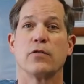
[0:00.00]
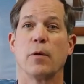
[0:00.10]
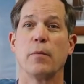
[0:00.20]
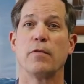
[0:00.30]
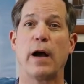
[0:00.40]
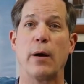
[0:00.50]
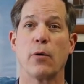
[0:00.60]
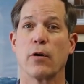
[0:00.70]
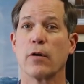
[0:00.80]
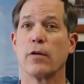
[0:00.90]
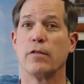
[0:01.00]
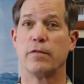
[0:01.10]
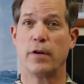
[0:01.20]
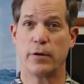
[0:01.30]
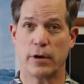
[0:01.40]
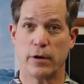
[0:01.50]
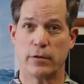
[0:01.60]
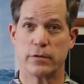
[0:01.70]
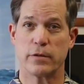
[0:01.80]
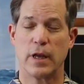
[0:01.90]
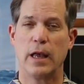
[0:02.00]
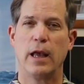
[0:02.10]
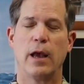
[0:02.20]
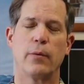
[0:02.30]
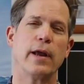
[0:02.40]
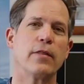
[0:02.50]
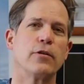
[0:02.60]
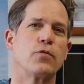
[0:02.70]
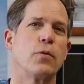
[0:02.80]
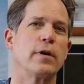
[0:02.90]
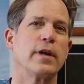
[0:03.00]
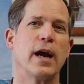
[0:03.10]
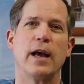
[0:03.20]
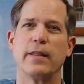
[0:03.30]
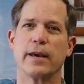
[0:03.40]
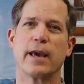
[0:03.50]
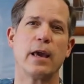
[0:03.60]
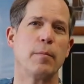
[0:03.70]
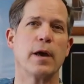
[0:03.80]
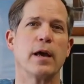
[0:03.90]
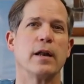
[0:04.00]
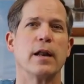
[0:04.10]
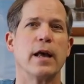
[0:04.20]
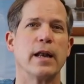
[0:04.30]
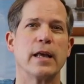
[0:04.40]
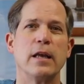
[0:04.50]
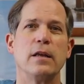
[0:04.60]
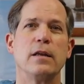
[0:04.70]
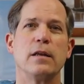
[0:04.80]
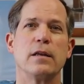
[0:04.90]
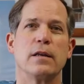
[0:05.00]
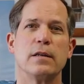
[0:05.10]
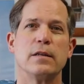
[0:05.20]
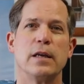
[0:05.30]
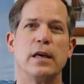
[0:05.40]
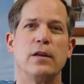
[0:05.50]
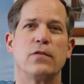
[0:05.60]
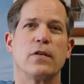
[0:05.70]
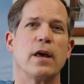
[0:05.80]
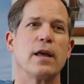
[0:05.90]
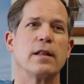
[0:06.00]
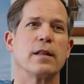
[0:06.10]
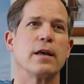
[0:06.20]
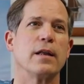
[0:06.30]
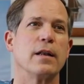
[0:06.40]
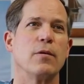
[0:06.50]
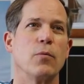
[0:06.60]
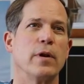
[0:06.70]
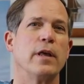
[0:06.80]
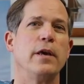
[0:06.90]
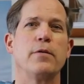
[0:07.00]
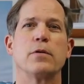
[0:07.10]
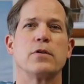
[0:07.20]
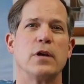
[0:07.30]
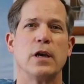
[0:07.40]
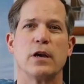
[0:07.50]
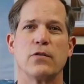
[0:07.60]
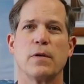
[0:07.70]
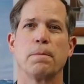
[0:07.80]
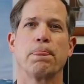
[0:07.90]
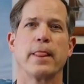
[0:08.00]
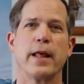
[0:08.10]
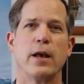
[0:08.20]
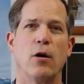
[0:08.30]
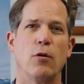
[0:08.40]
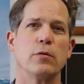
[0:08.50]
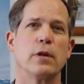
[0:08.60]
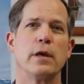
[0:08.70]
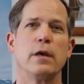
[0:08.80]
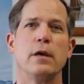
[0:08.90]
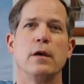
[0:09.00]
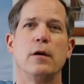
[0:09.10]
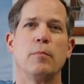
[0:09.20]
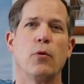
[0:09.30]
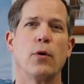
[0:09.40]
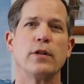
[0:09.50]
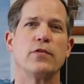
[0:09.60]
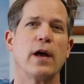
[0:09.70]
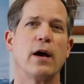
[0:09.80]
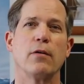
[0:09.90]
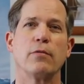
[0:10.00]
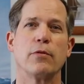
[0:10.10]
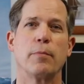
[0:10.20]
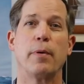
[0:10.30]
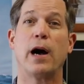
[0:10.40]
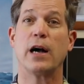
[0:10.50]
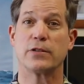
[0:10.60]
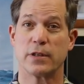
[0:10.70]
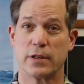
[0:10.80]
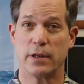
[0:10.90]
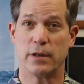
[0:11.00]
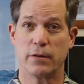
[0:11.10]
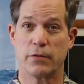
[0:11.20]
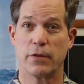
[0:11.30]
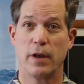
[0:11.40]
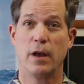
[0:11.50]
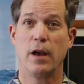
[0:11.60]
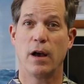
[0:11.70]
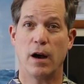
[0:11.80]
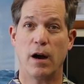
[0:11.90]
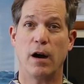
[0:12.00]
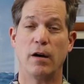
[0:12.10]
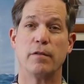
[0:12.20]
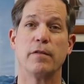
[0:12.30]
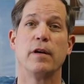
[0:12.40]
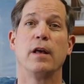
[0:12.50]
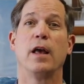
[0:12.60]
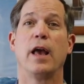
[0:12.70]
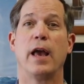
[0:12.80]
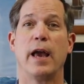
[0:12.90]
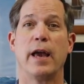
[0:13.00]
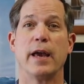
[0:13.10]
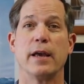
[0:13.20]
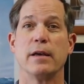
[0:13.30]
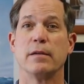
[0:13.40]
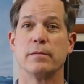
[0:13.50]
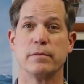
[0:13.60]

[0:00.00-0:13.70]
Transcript: some of our photos. We had this one guy that came in and he he said that when he critiques, he only points out the positives of a